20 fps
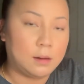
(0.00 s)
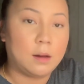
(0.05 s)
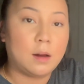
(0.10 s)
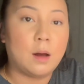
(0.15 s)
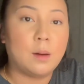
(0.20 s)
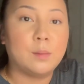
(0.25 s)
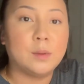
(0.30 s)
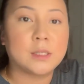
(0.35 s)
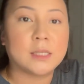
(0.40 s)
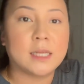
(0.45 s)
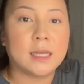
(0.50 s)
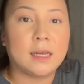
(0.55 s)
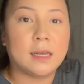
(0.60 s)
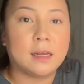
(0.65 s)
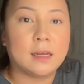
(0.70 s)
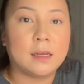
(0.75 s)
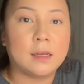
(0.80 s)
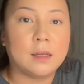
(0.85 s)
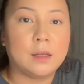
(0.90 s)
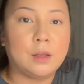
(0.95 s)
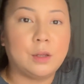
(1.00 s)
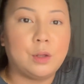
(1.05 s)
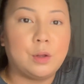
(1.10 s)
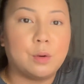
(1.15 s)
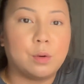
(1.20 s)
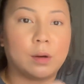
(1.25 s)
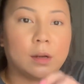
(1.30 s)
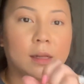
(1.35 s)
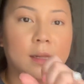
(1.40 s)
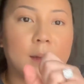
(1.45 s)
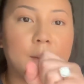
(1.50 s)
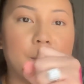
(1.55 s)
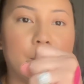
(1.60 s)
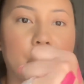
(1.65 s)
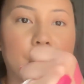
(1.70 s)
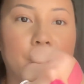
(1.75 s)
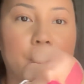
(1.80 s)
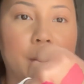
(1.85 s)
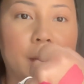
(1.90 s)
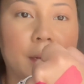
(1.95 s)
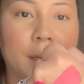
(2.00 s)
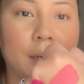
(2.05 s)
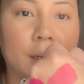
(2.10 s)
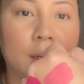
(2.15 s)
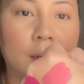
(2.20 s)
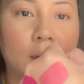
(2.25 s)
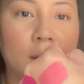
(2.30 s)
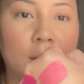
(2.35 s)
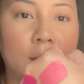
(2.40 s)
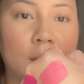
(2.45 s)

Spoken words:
Almost like Your Lip but better.